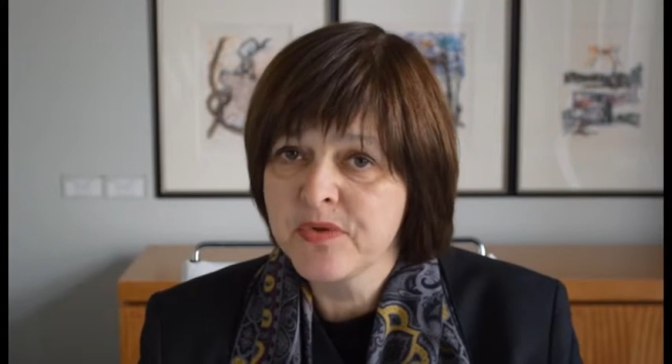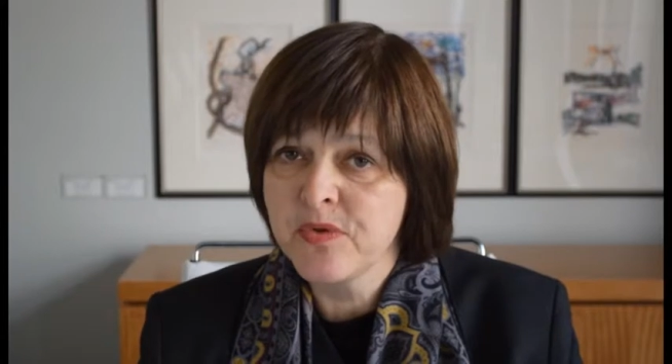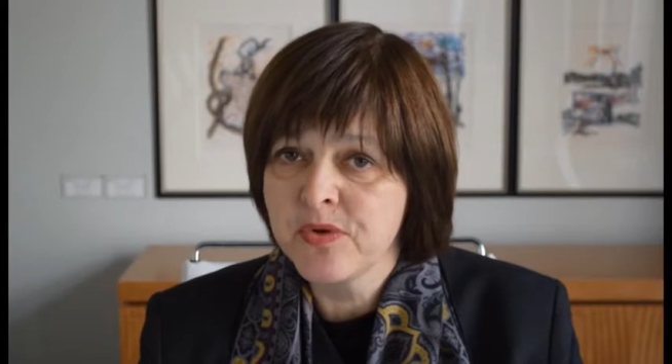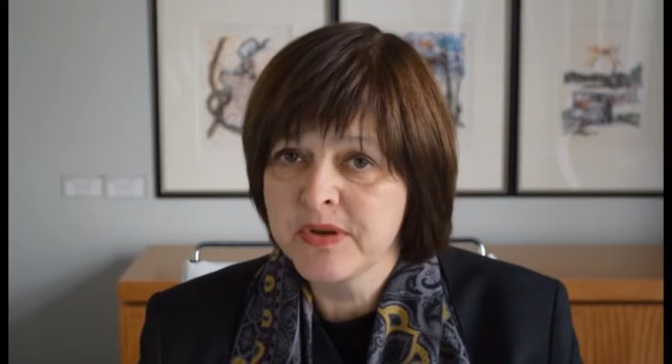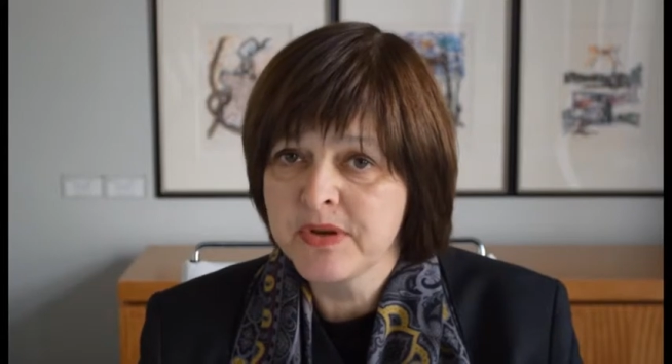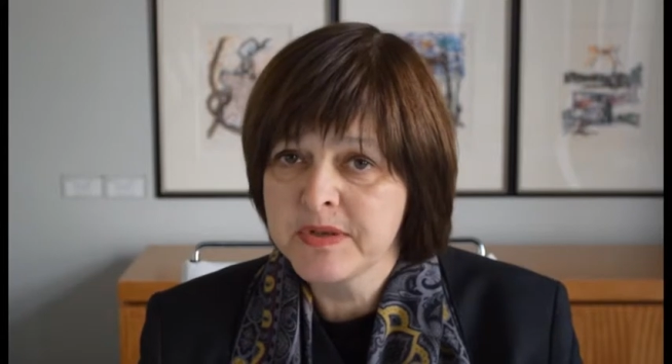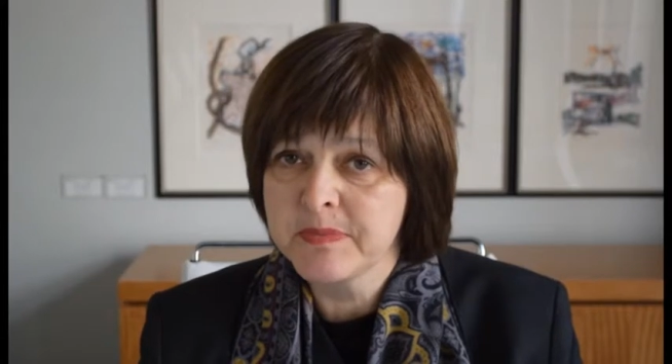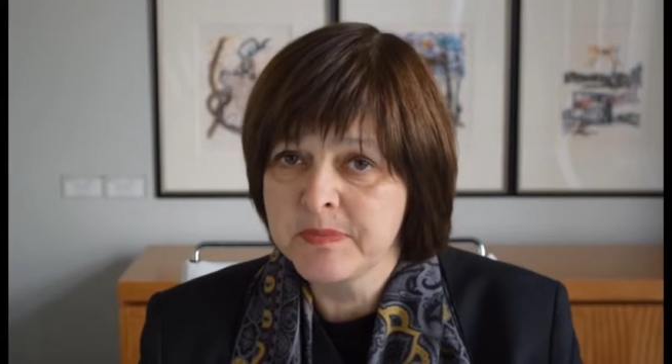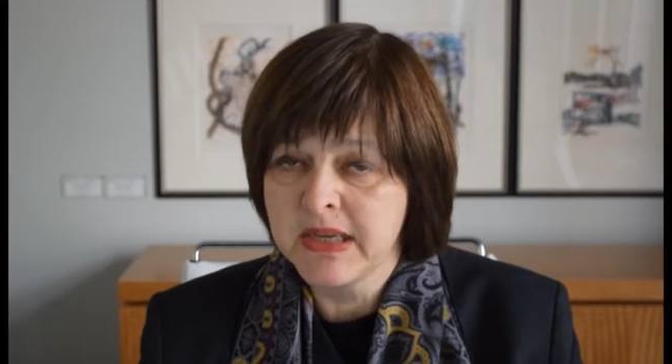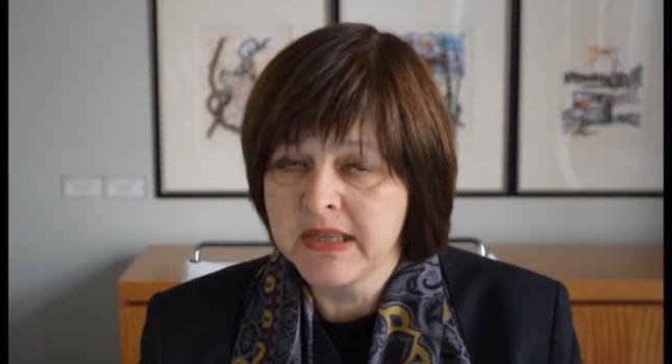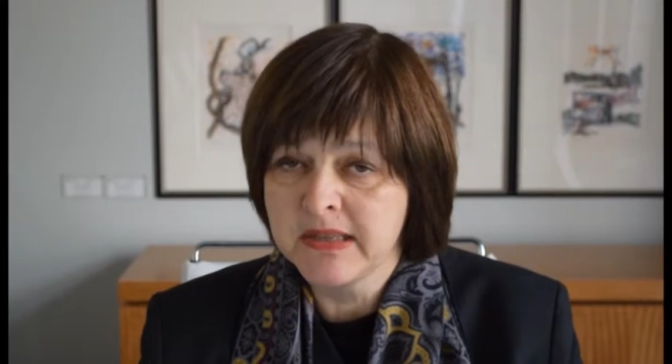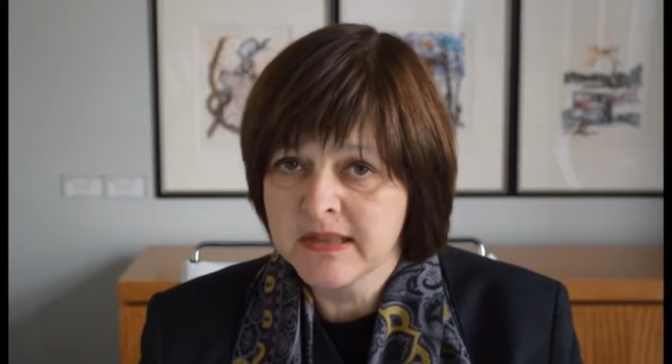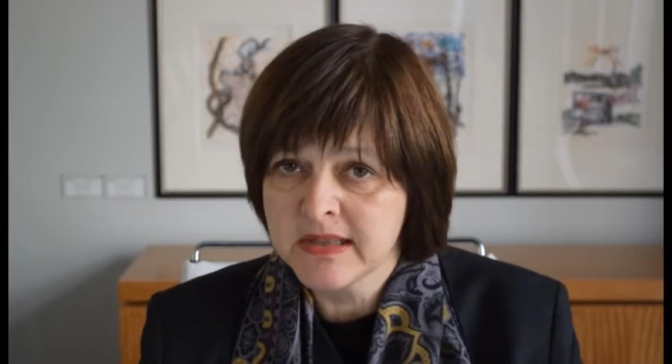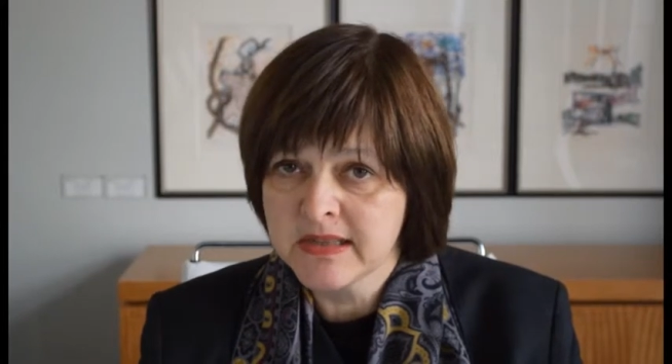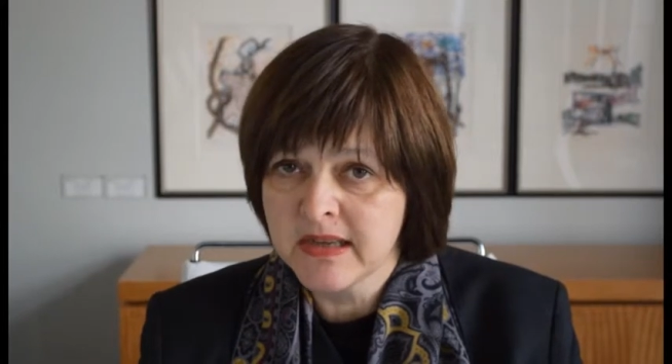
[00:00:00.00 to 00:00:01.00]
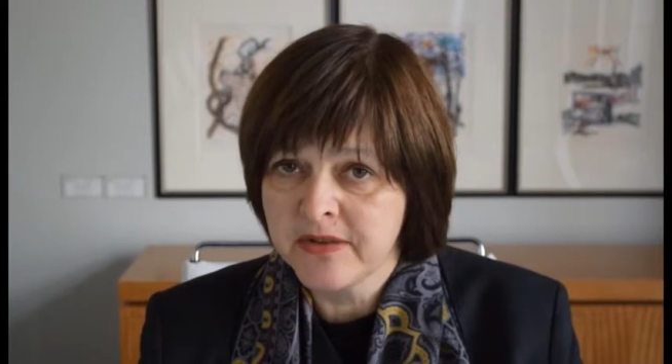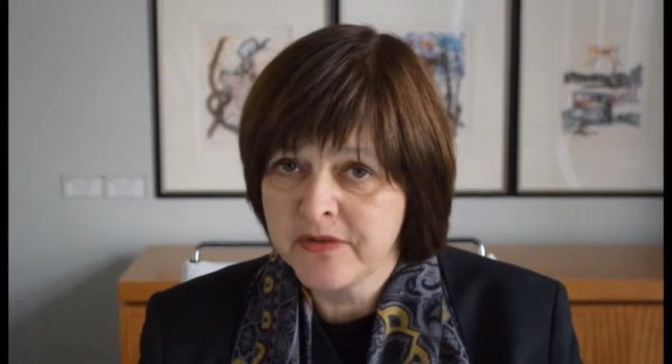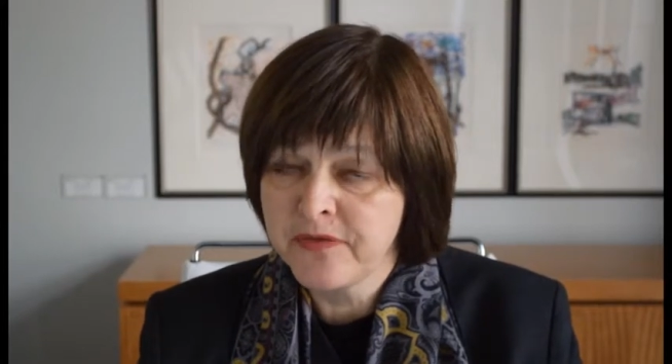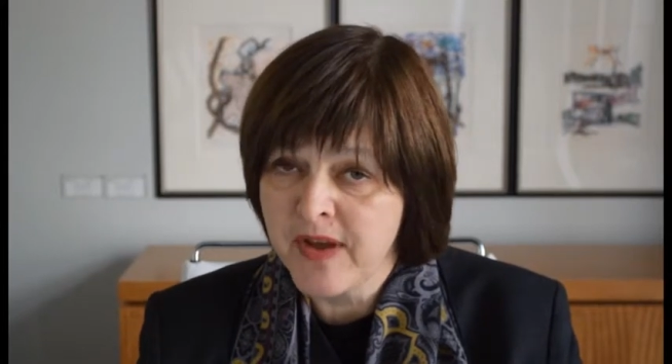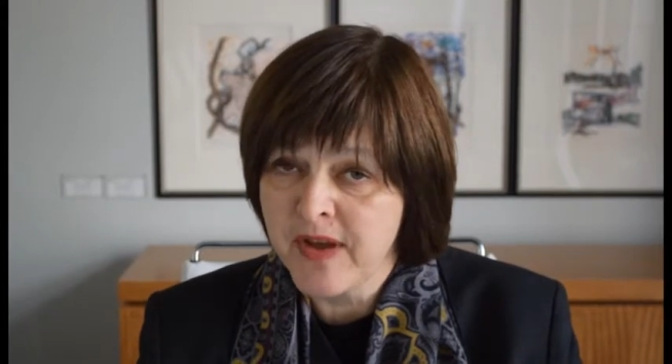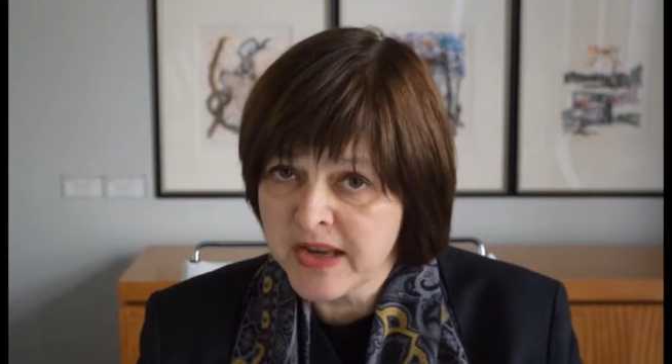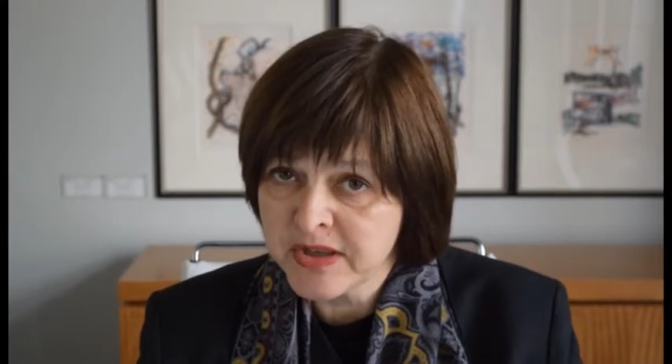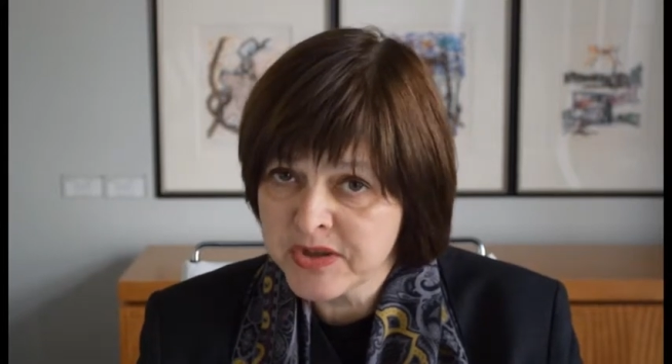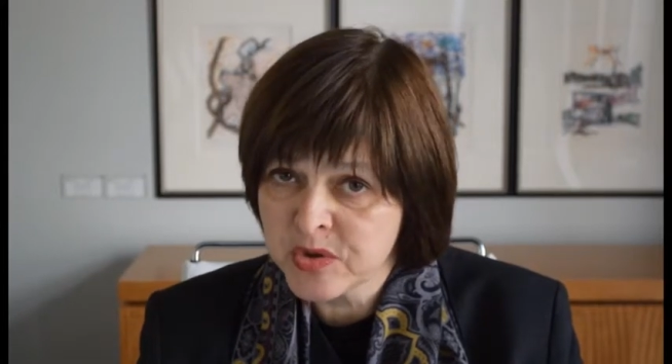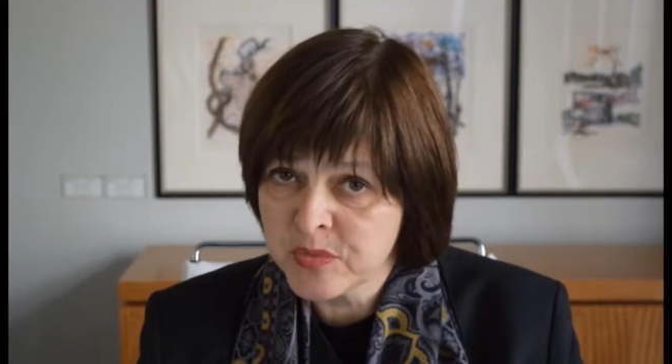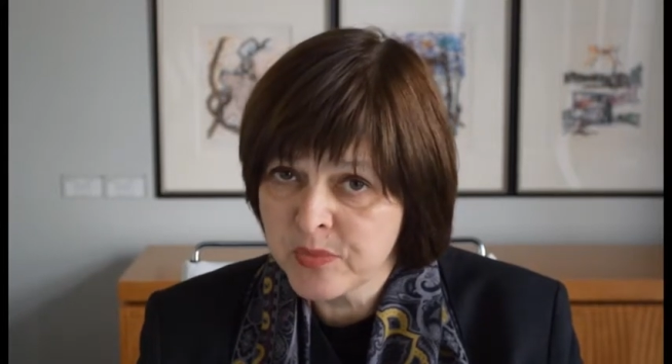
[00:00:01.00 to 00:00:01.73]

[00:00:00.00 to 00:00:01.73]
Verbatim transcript: of course, means a faster